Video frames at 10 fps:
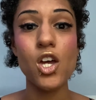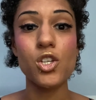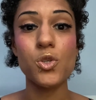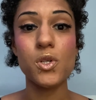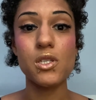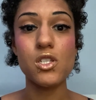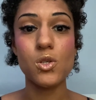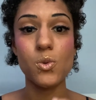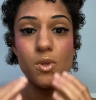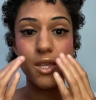you can
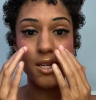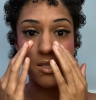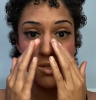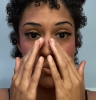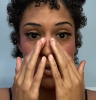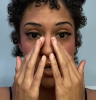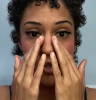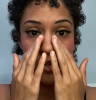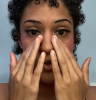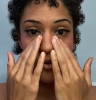do this where
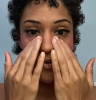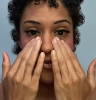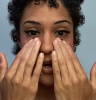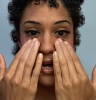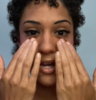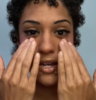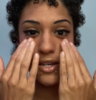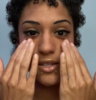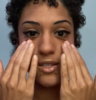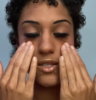you
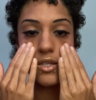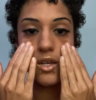find